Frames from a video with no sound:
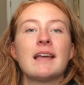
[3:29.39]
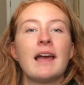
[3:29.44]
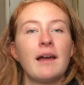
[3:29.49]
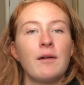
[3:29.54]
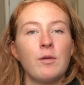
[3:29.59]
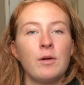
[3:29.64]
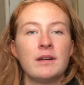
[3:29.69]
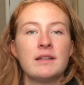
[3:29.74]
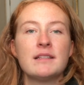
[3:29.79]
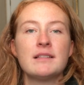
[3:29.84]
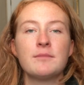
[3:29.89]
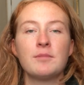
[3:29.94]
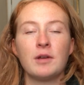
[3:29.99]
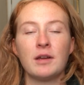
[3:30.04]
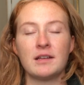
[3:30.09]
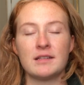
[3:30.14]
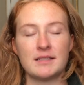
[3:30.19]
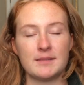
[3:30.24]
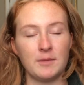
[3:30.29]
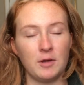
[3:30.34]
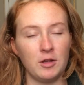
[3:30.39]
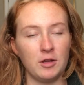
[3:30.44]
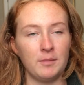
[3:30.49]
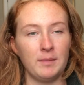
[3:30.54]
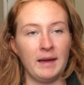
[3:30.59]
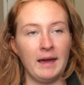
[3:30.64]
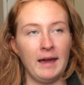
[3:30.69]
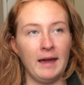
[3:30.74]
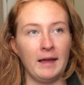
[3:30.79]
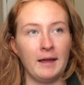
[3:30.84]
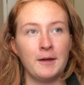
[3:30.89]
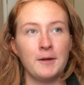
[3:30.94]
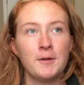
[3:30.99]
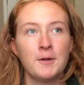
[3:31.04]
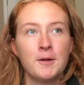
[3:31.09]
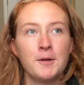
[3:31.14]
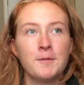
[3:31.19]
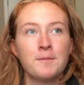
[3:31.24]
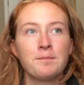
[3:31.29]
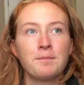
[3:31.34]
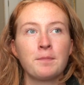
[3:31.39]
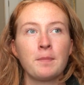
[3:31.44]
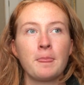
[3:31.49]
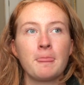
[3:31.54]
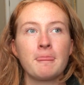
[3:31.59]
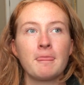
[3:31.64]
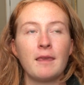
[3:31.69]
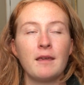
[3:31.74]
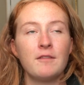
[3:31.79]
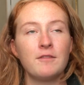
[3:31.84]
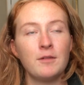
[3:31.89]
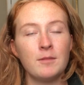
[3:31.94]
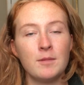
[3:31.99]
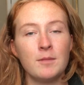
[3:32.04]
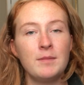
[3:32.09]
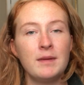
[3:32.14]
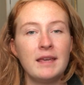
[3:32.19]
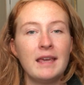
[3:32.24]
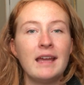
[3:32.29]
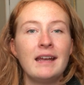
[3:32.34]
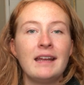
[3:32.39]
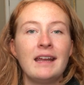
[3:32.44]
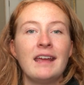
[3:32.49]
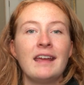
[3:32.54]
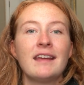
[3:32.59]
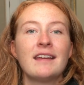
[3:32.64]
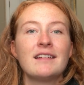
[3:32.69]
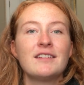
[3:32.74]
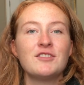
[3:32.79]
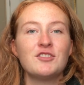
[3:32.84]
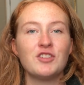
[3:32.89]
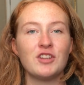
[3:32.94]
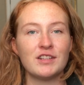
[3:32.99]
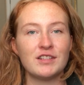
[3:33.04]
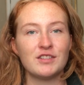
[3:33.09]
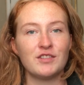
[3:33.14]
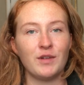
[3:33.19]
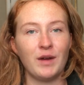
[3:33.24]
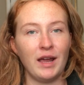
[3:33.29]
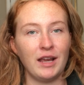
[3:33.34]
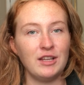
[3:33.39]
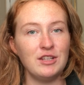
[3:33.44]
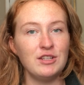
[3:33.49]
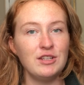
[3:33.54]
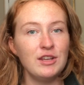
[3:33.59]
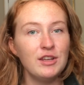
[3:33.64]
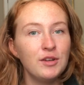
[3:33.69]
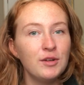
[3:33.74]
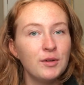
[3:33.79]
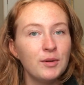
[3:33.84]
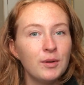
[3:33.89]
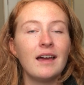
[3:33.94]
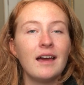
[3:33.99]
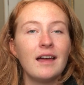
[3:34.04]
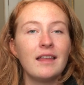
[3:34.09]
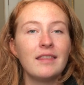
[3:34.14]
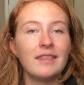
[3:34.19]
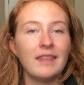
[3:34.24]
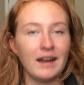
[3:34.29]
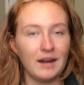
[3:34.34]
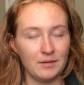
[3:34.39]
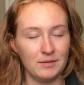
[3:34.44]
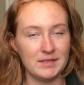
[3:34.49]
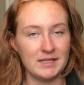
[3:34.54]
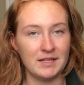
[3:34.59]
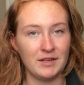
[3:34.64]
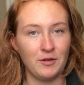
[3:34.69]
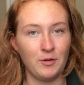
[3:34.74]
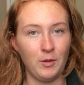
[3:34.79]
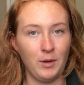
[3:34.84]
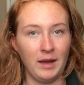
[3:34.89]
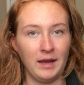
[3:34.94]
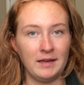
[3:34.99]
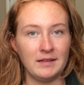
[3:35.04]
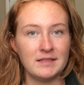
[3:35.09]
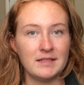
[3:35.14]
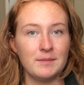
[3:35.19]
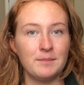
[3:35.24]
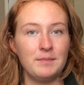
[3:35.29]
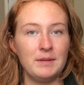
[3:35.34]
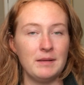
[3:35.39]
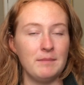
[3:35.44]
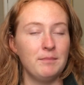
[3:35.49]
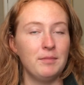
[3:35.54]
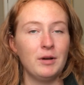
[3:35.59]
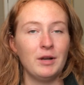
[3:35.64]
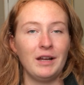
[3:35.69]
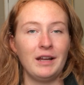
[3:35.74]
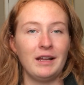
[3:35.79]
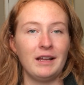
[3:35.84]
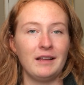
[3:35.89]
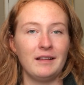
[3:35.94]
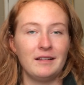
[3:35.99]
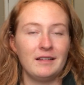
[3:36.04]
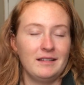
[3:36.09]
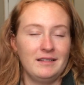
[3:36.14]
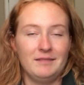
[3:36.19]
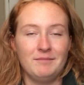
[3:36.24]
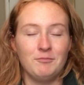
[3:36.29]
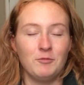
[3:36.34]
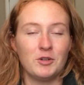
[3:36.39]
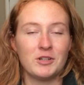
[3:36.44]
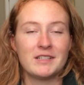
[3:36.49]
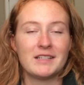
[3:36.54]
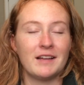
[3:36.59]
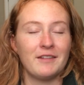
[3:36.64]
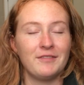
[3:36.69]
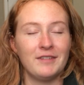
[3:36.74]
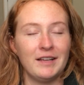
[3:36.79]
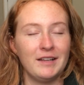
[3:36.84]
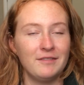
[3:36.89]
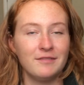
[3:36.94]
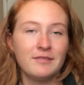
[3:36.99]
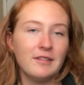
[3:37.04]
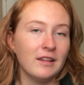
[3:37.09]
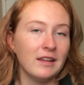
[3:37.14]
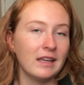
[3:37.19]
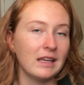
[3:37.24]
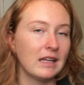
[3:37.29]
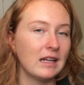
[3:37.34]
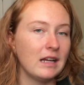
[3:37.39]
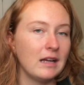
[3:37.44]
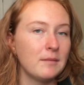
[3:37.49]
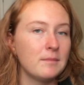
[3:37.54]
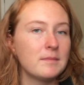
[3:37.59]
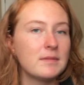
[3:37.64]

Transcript: I wanted to bring a smaller bag from the beginning just so I knew that I wasn't going to be putting more stuff in, filling it up.